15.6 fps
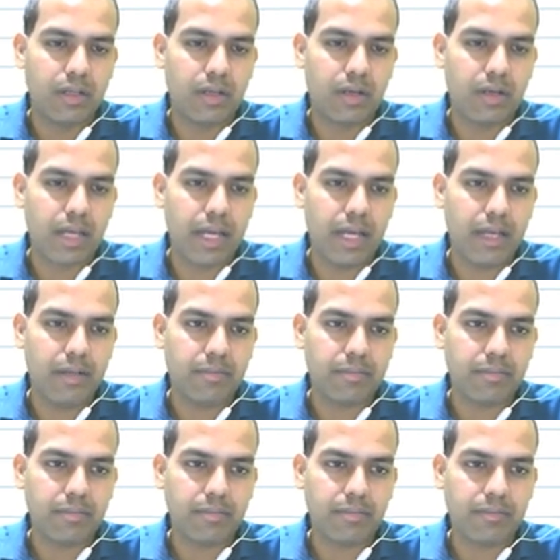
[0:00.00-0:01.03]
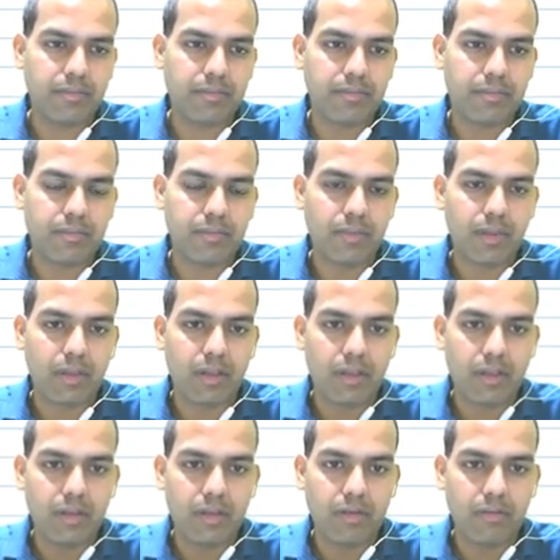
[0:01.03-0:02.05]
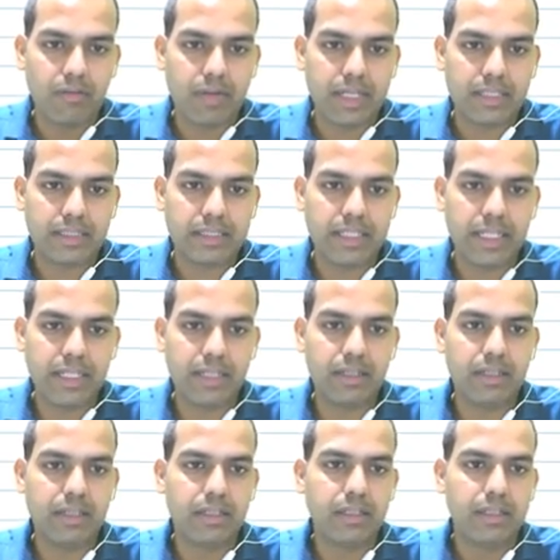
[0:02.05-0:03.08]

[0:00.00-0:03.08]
Okay, we can see here